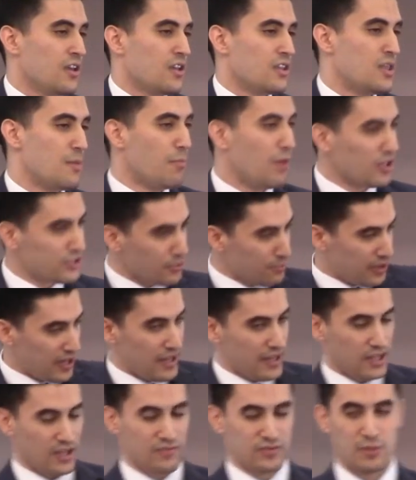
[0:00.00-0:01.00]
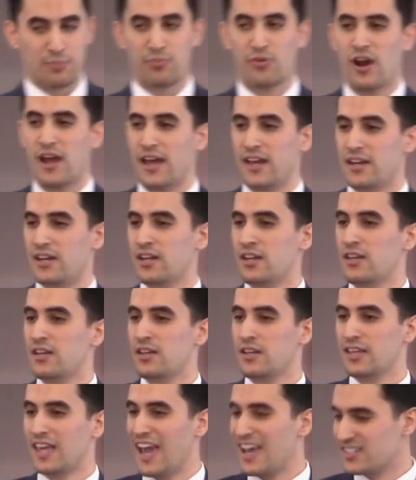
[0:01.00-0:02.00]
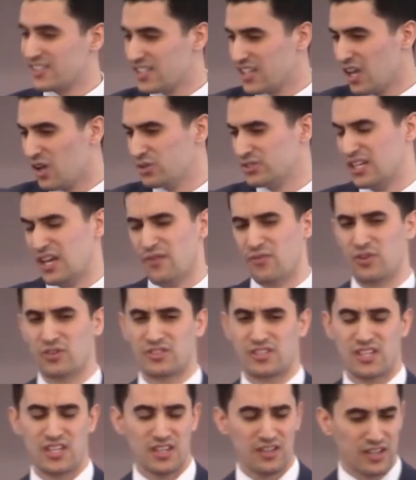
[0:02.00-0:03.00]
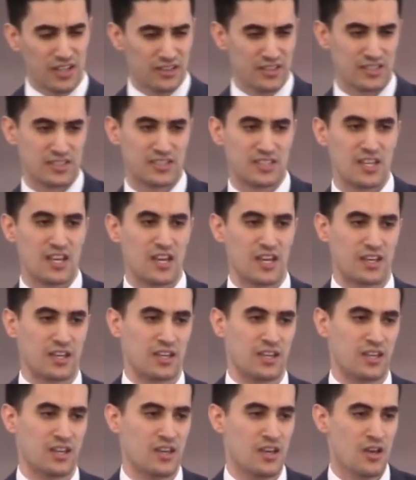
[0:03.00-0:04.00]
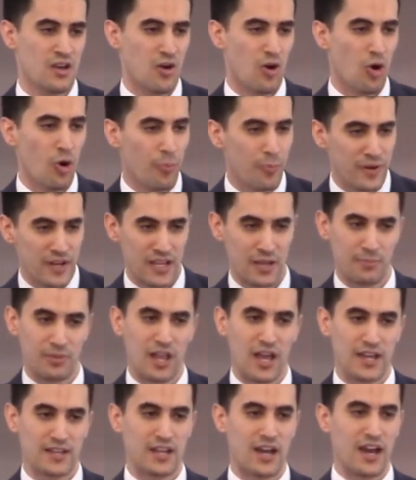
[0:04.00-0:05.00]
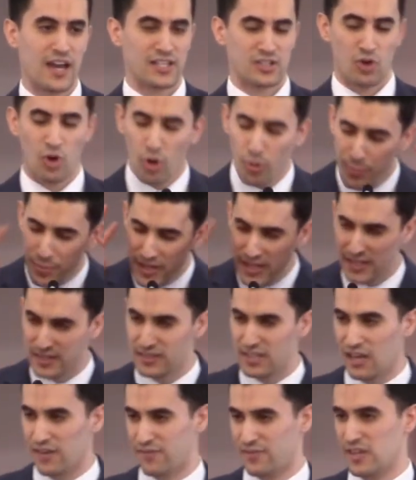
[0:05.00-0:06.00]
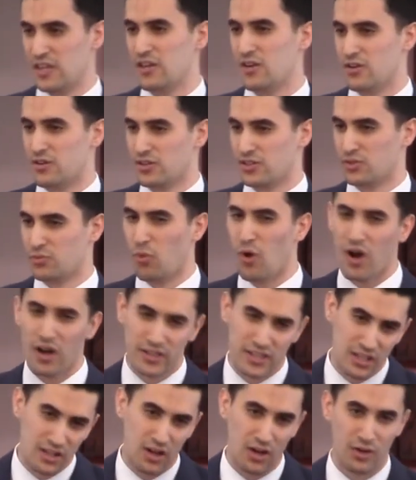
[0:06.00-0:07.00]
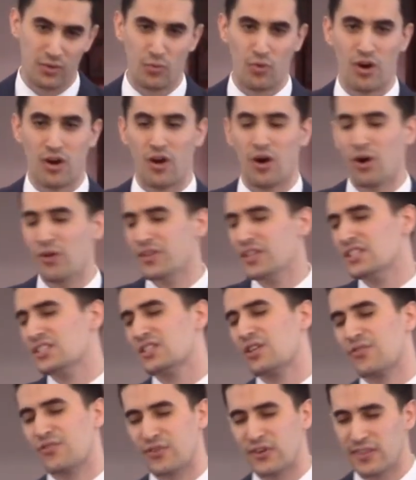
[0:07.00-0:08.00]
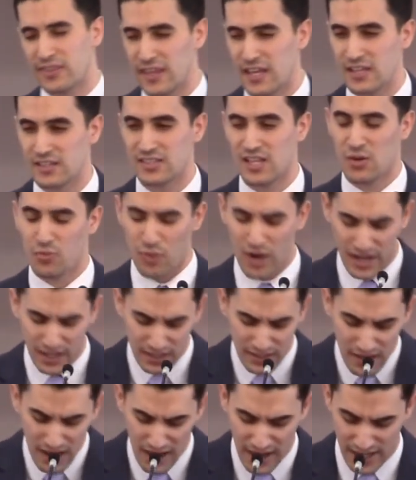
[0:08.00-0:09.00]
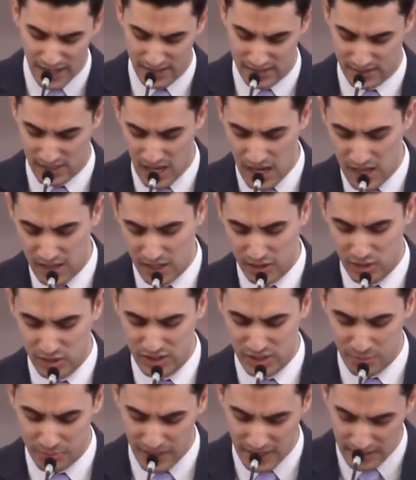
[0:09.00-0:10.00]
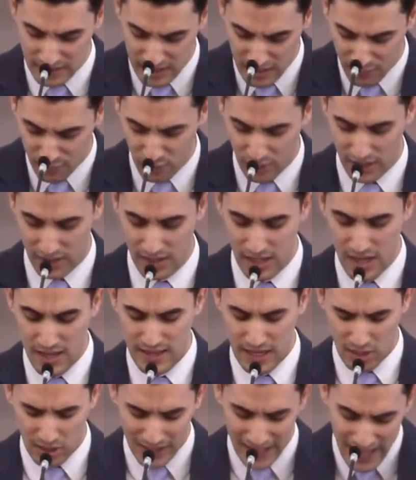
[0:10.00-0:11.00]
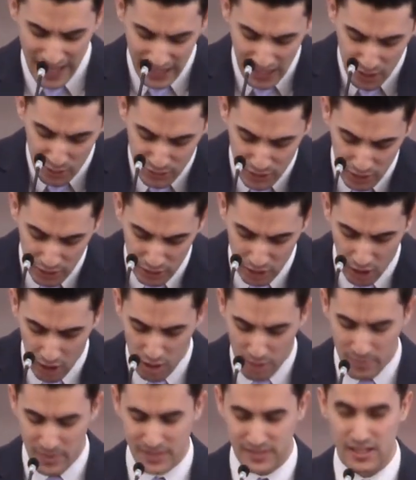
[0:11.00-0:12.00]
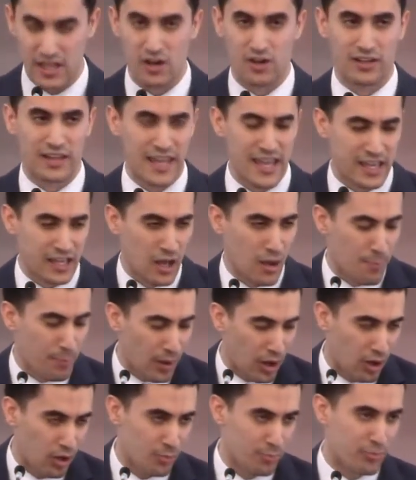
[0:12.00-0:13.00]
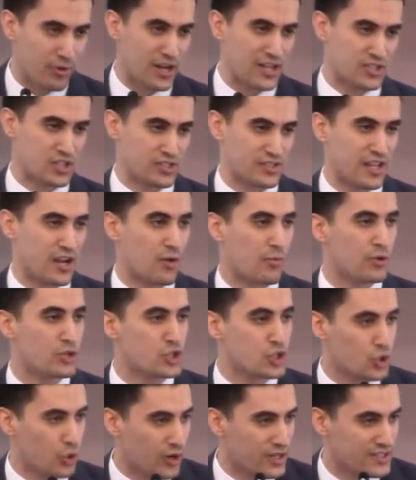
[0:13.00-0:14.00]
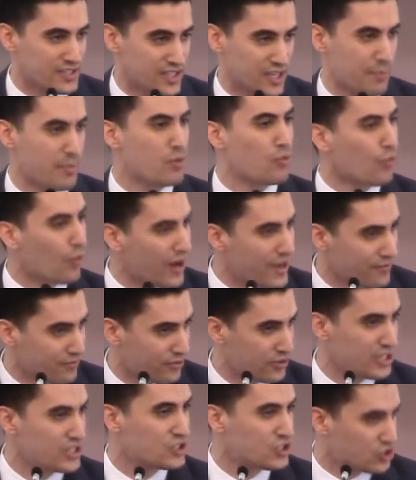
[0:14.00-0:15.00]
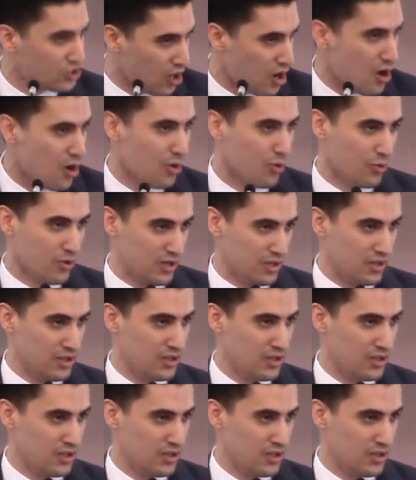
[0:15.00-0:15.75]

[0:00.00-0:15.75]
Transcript: The multiplying of the bread, casting out devils, healing the sick, opening blind eyes, opening deaf ears, walking on water, all these different things, they recognize that there's something different. They are laying out their garments, they are laying out palm branches, they are rejoicing Him, and rightfully so.